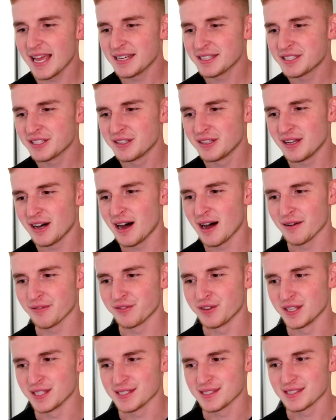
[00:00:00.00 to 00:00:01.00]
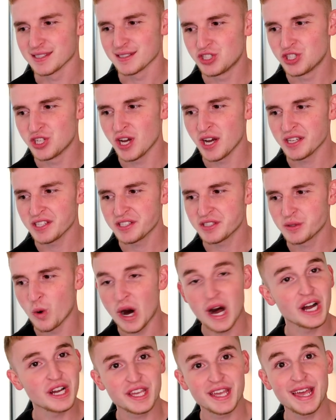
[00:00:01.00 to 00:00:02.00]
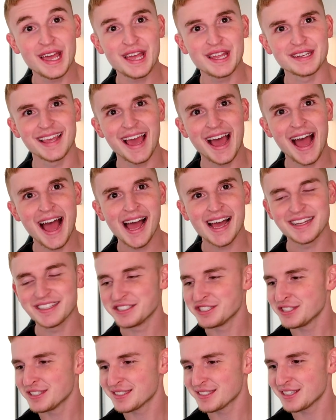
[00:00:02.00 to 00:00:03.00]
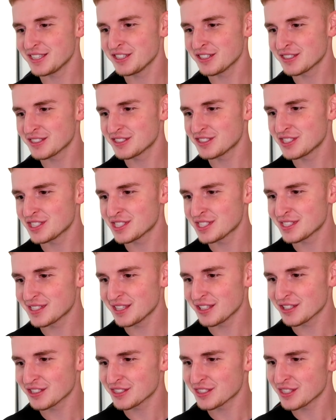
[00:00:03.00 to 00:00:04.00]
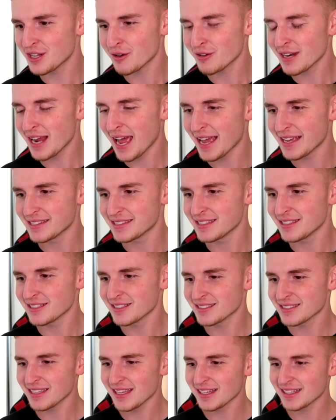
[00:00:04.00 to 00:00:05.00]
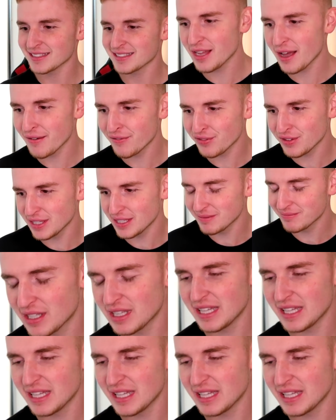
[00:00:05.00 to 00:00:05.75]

Dental office. Just walk in. Yeah, just looks, just looks so nice. It looks like a lovely,